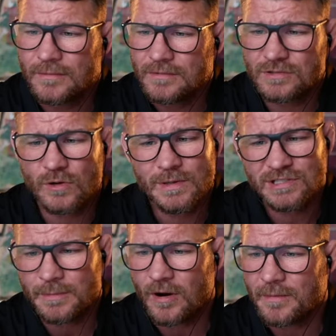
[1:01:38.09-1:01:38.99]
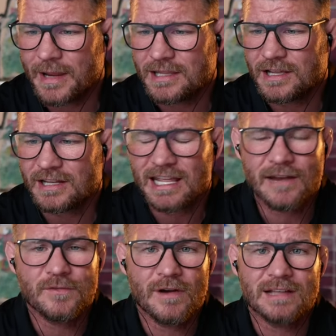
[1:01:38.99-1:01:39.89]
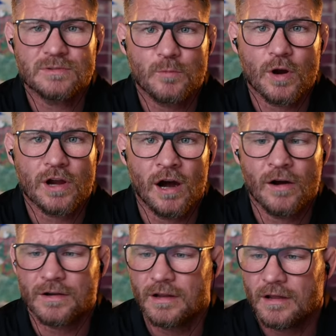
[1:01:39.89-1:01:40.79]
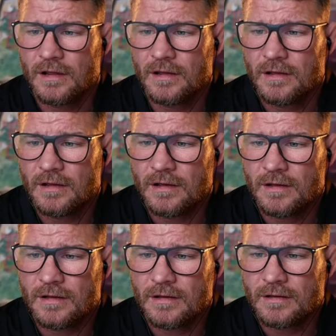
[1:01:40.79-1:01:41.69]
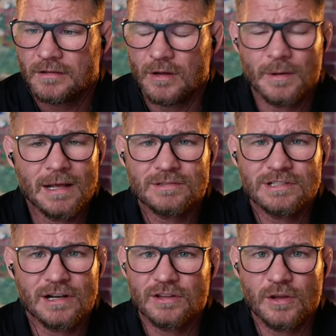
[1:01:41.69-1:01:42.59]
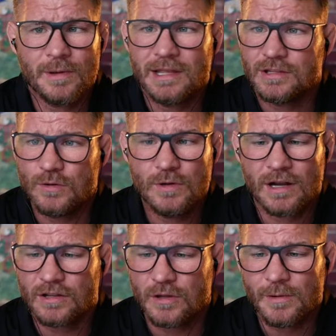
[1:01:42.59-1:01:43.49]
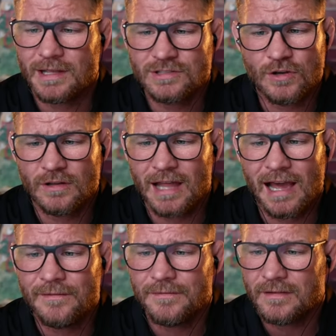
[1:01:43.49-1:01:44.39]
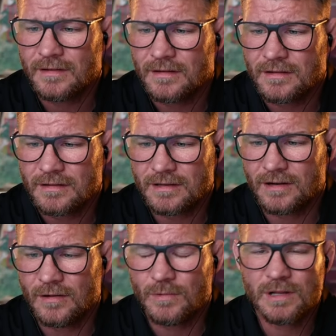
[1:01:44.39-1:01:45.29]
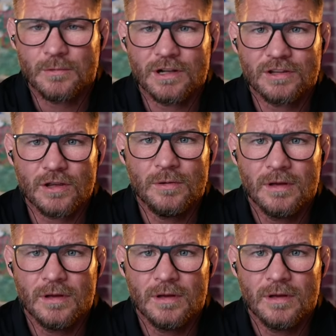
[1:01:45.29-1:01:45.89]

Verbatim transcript: There's always tomorrow, mate. You got to get off your ass and work hard. No one else is going to do it. You got to do it. It's your life. You know, what do you want to do?